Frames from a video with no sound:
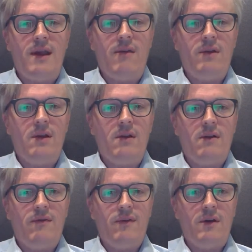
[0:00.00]
having a lot
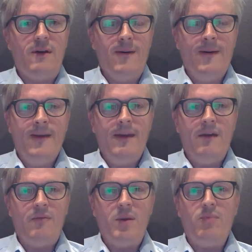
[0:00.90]

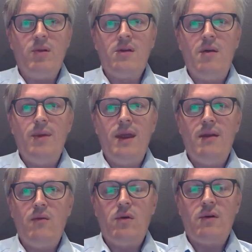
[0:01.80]
of people come
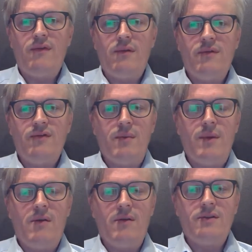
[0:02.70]
in, work for some hours